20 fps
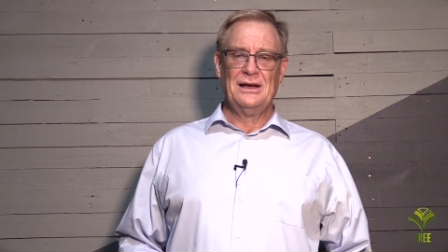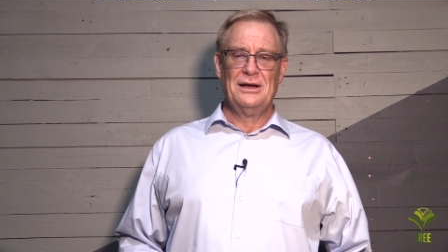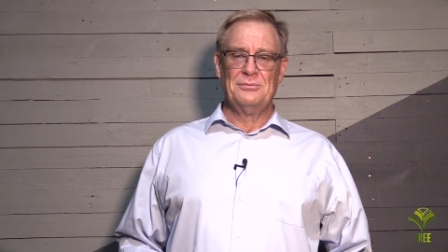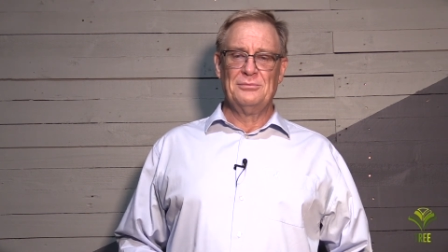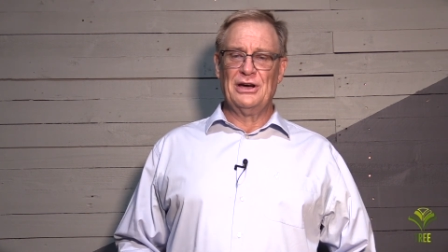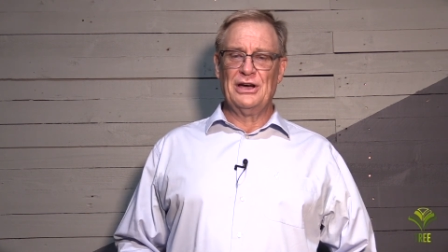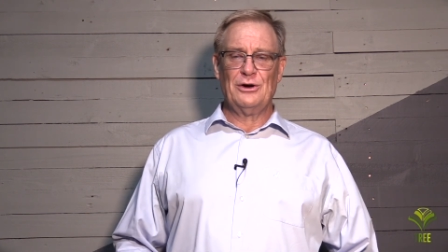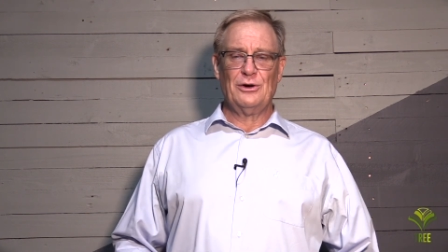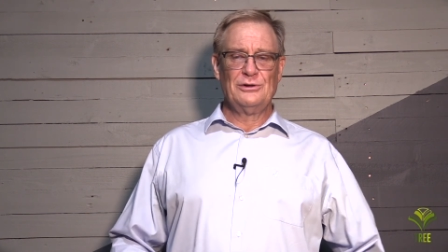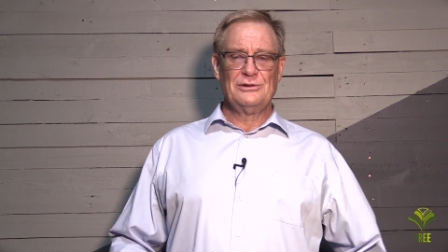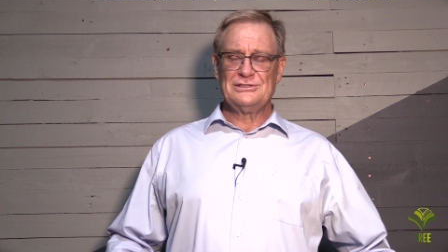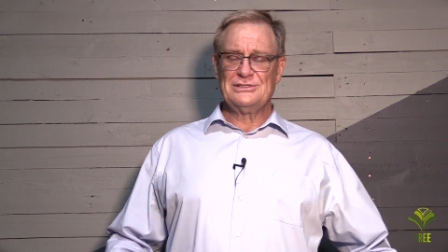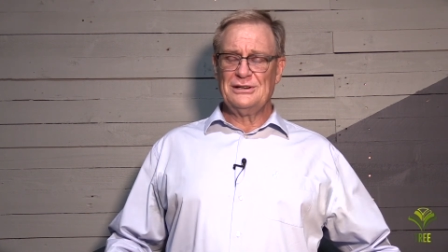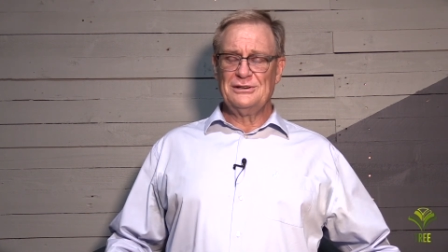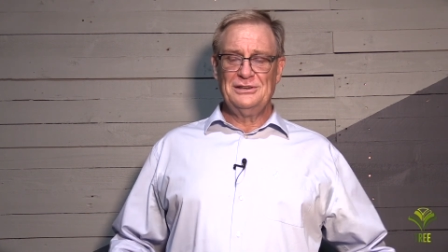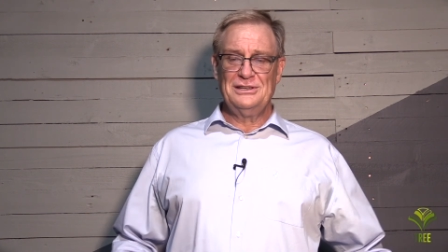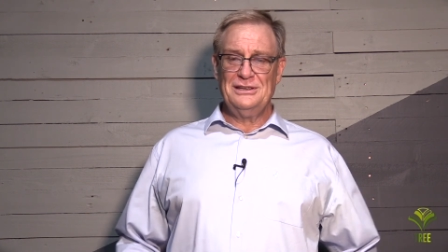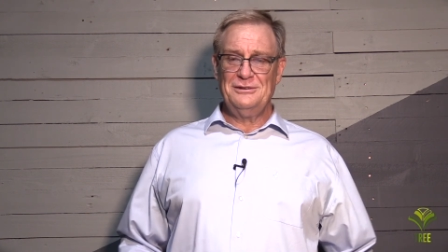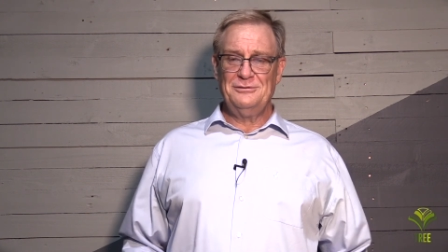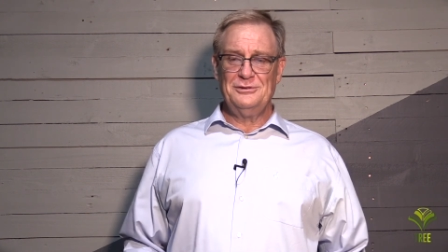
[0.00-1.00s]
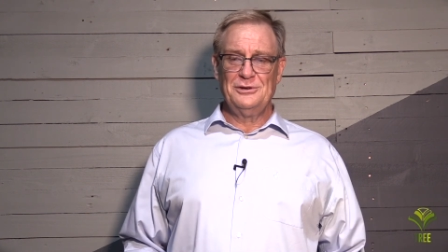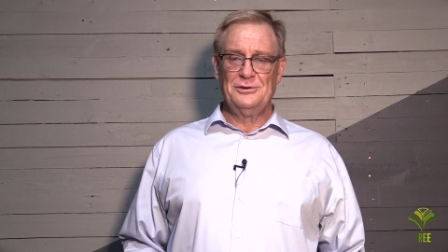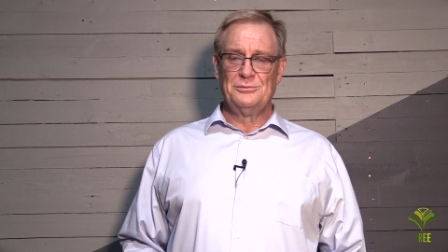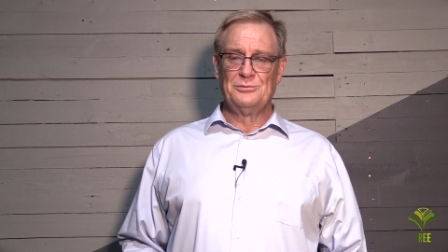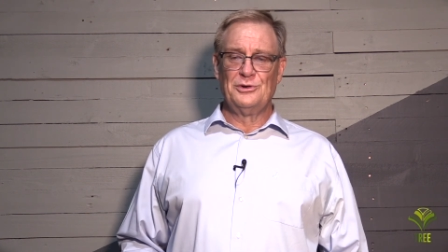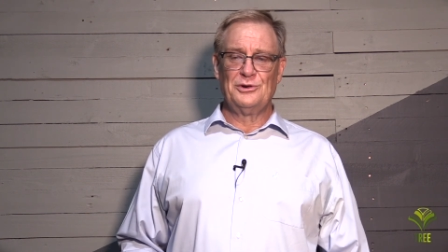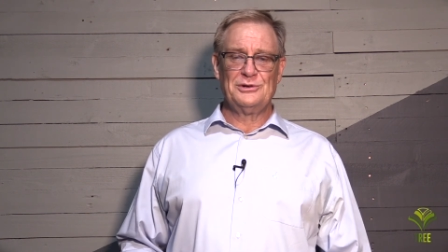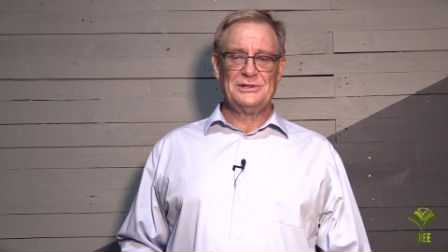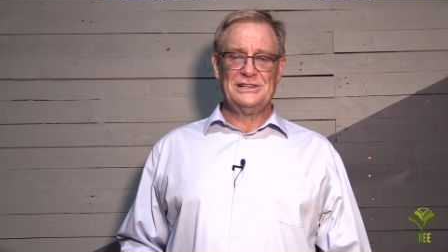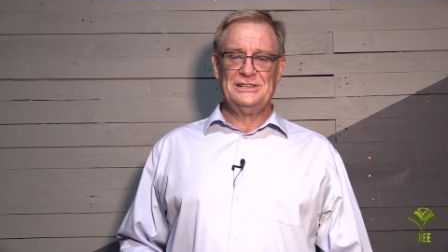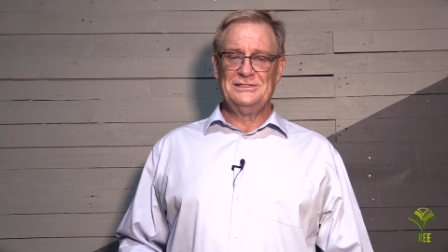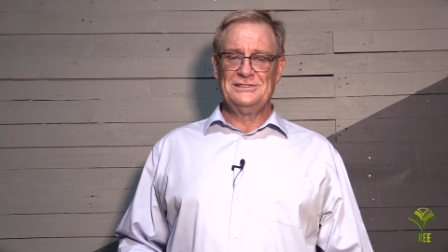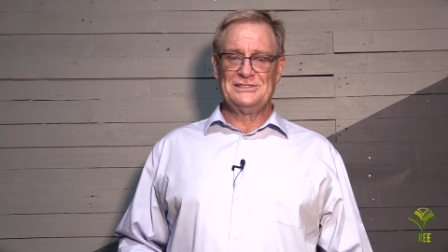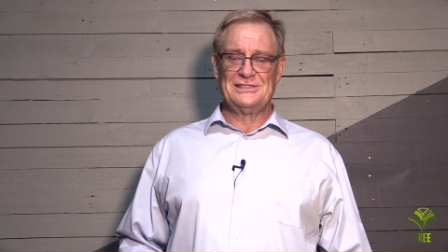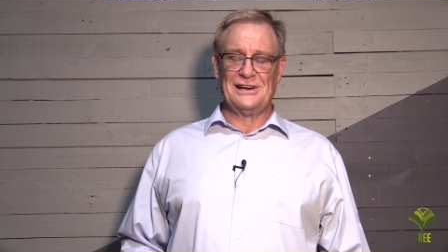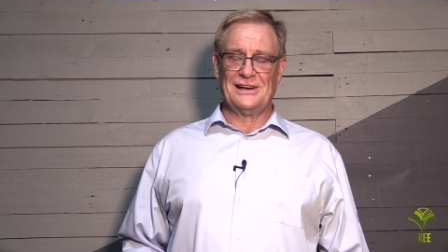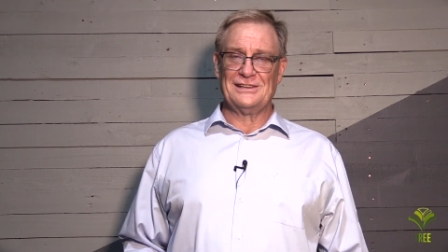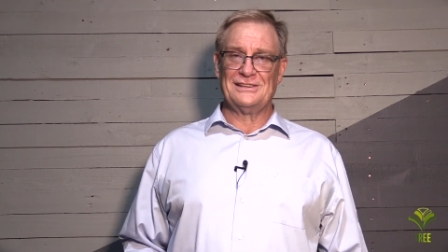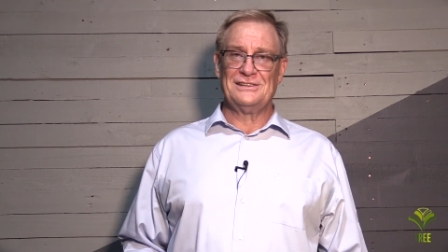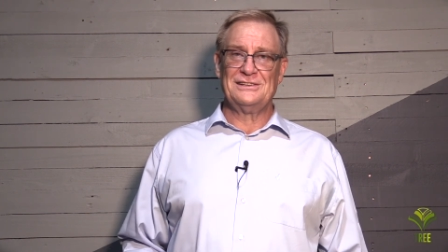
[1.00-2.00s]
may also give you more
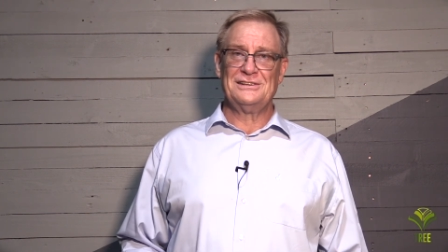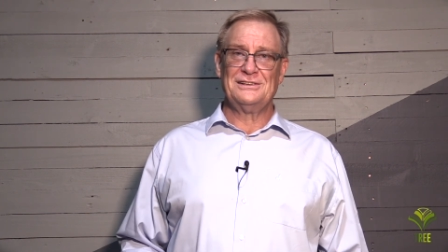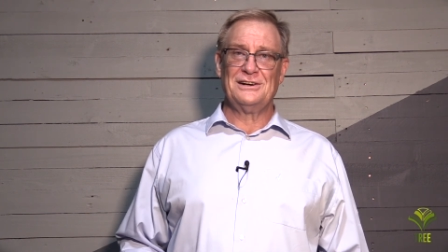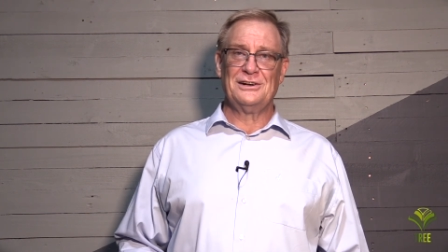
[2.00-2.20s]
insight